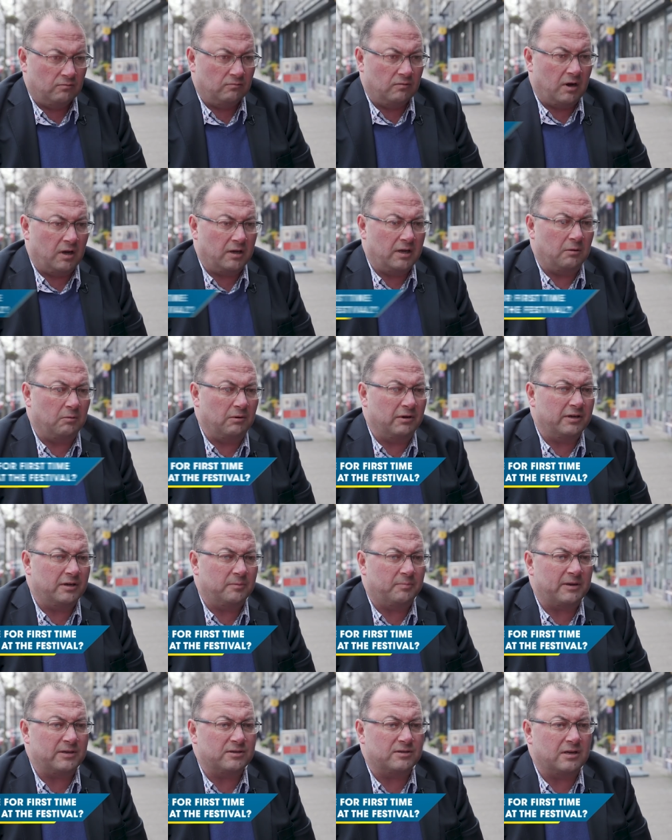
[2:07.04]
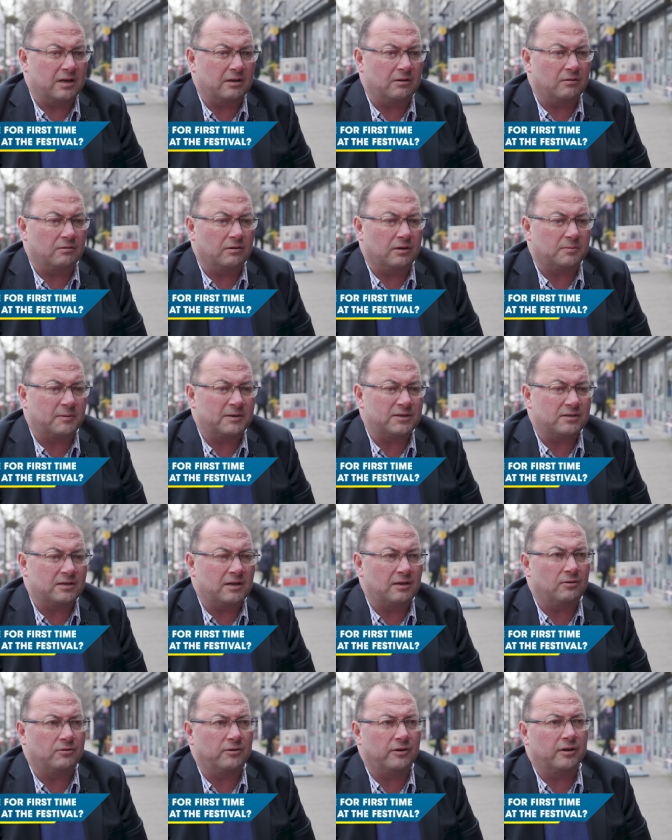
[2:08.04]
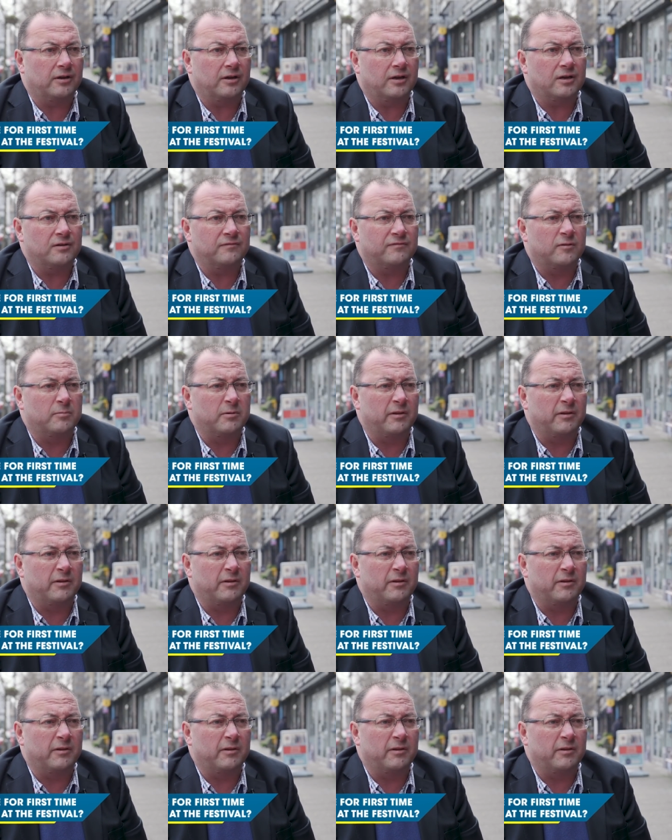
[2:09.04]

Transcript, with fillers: Right, yeah, well, it depends on how long, it depends on how long you're going to go for.